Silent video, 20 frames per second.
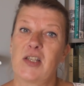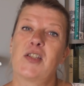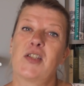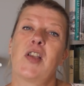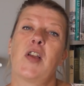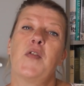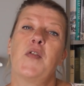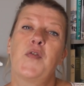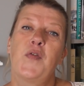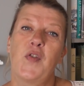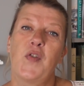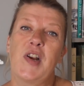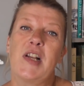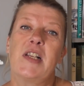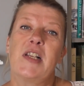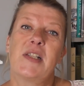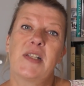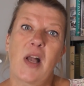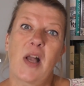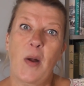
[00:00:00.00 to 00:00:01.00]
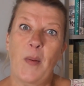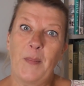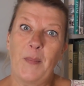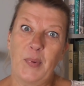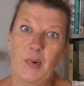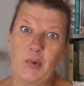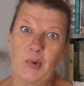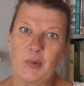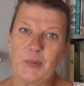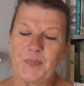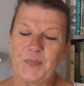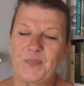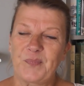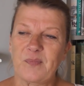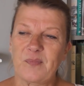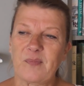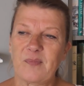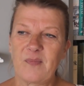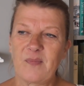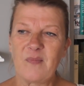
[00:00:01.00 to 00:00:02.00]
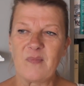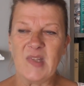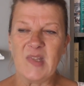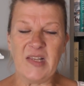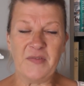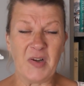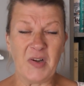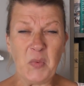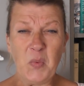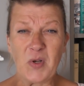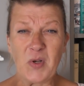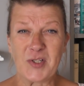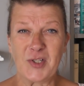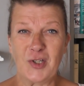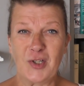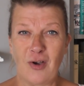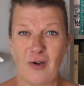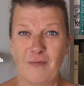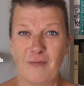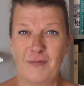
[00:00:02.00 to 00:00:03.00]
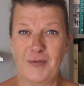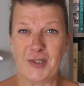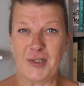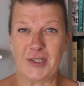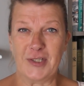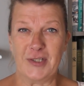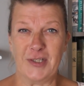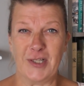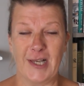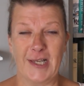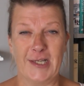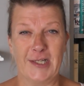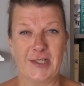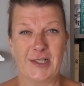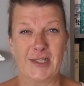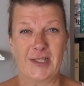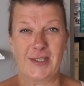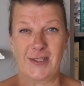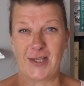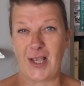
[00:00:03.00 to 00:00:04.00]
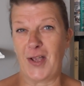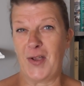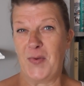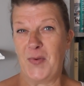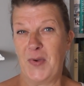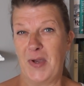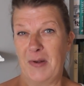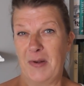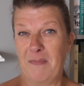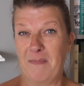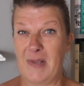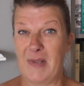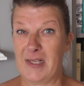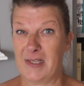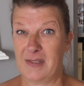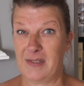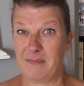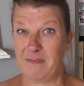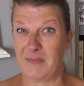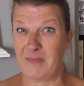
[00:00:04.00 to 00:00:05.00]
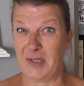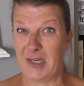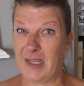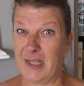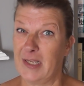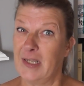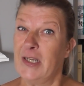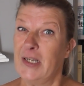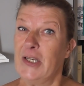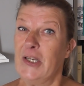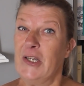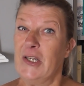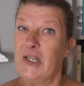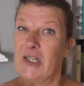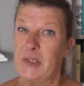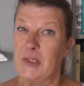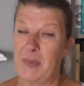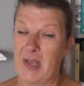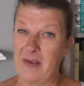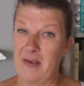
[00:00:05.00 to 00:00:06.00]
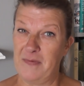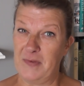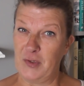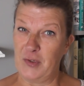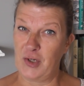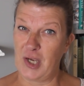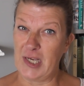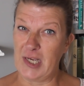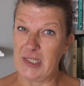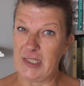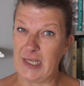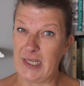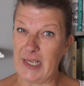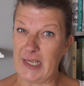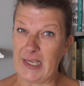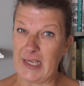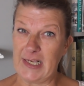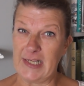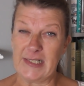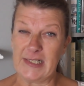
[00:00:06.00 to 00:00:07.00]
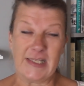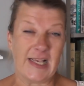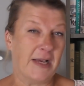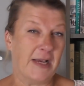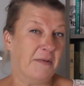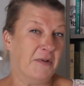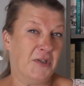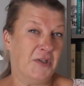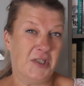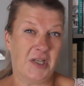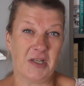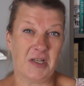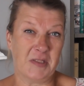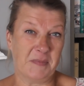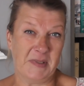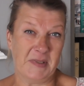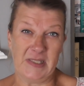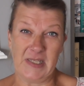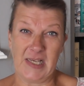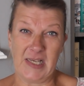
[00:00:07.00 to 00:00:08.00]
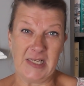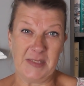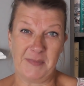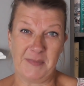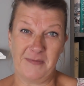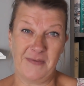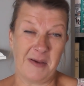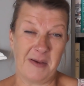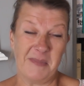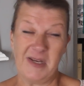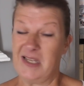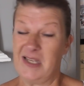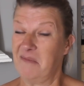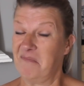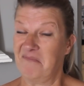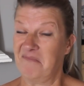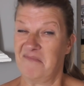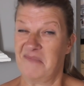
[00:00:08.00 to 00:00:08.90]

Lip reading: So for example, if I wasn't confident that I could sew and make some money to pay for the train tickets, I would just be saying to my family,